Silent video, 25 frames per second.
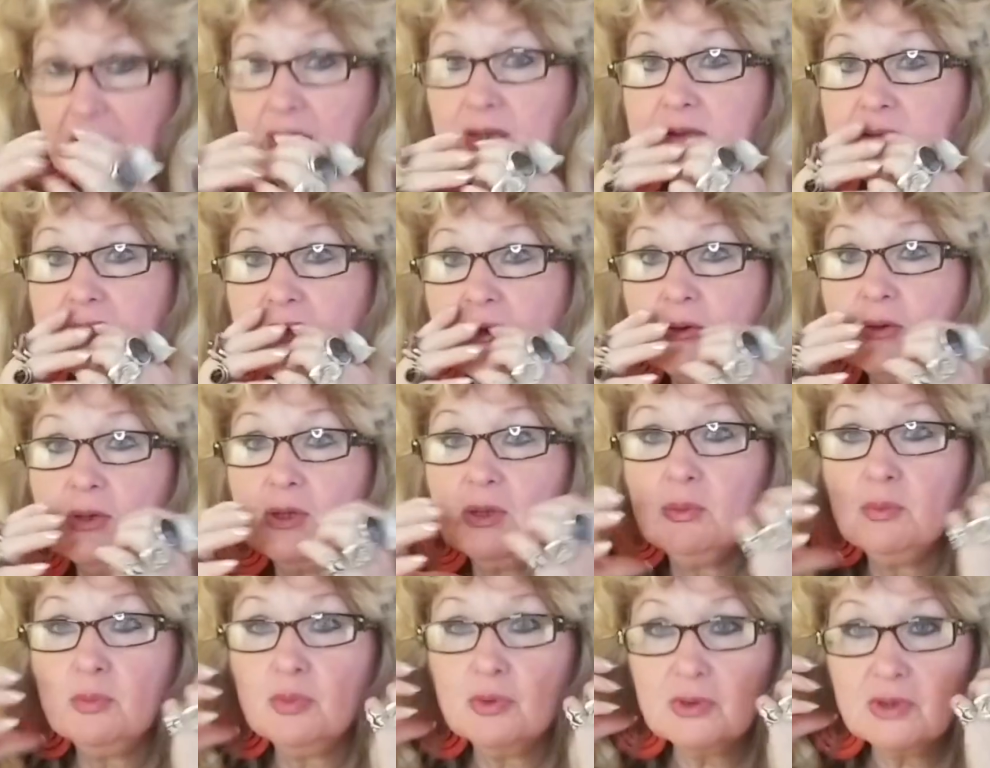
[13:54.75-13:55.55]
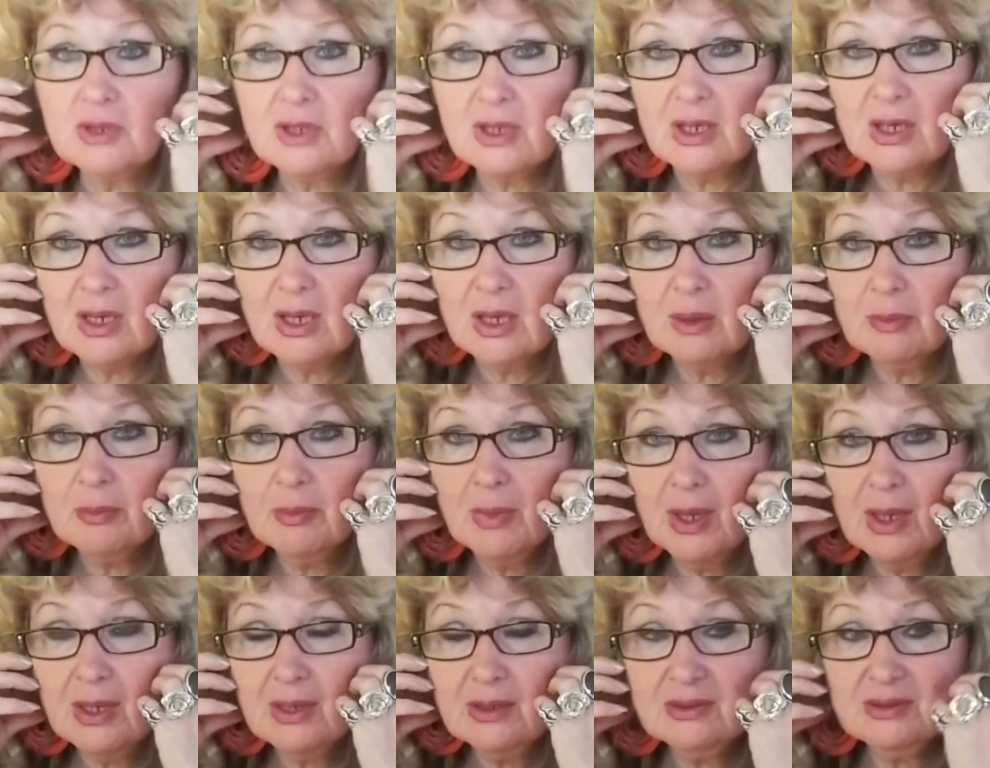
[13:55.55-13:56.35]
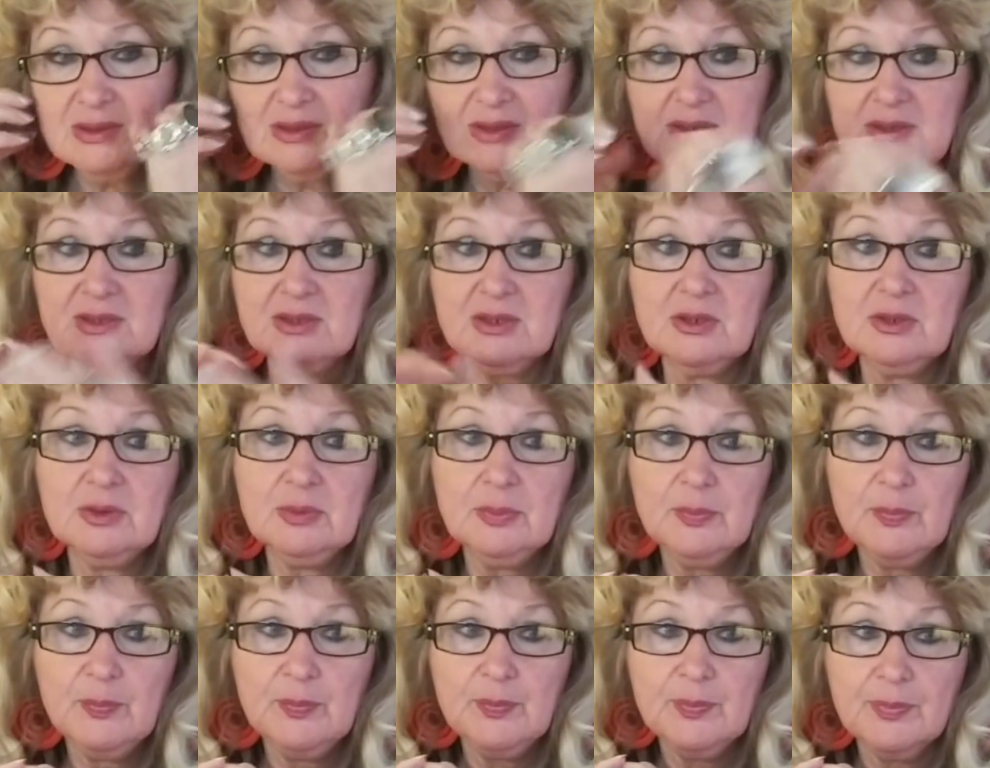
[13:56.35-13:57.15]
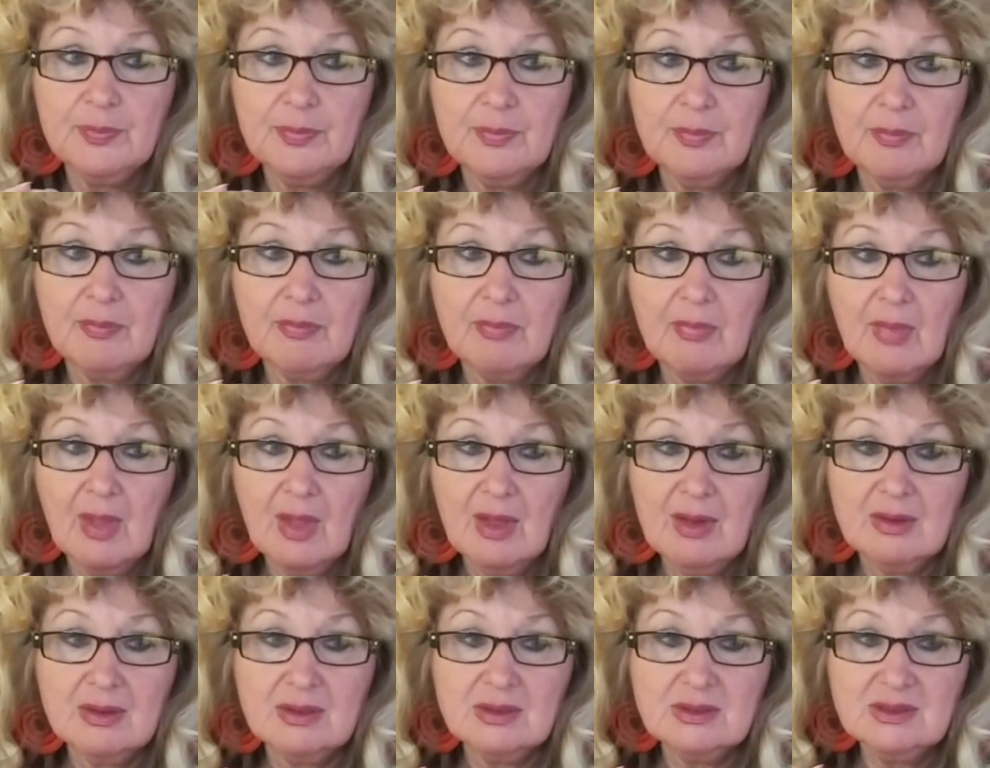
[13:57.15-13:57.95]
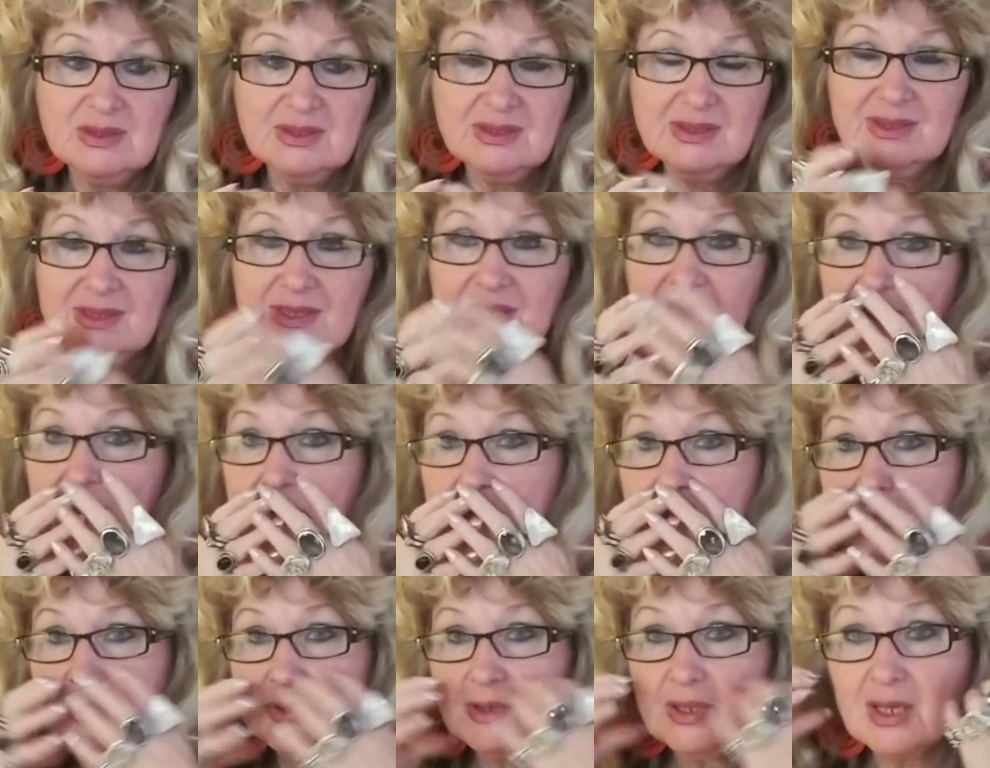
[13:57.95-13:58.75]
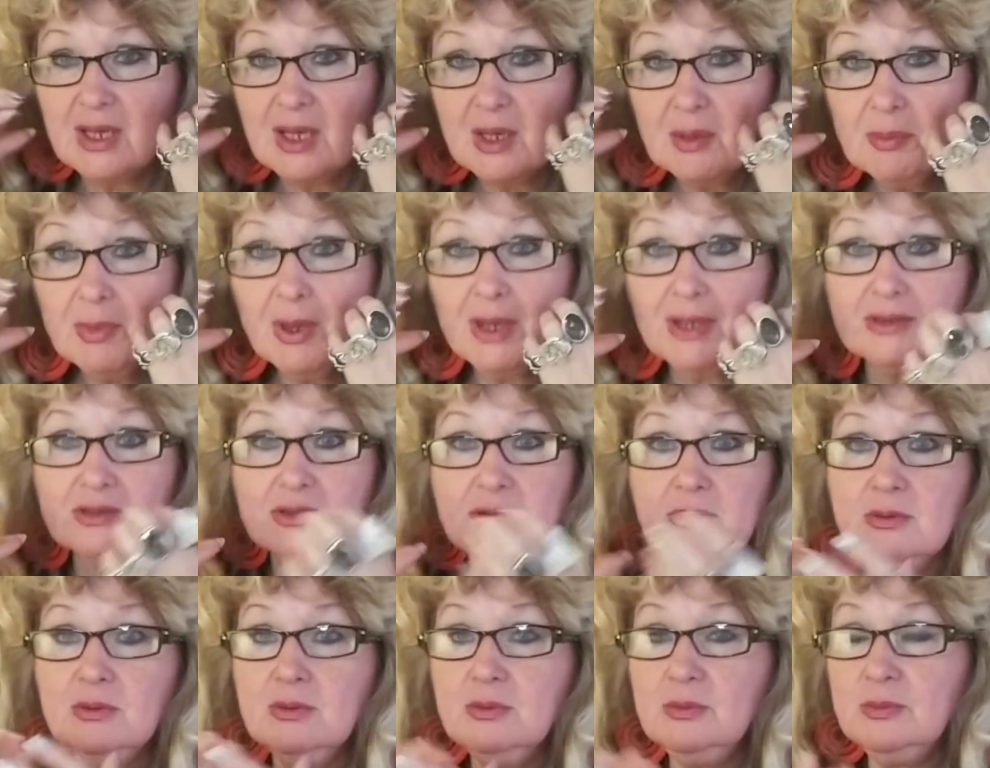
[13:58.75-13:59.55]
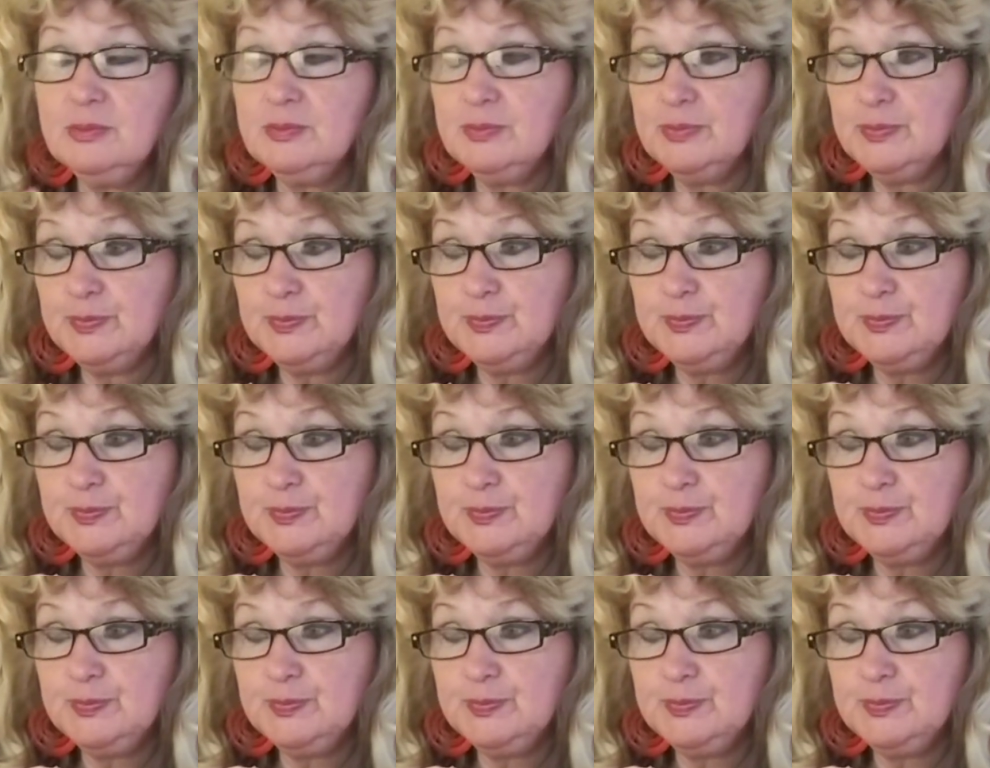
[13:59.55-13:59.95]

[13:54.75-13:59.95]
saw him putting a mask. It's like putting a mask on.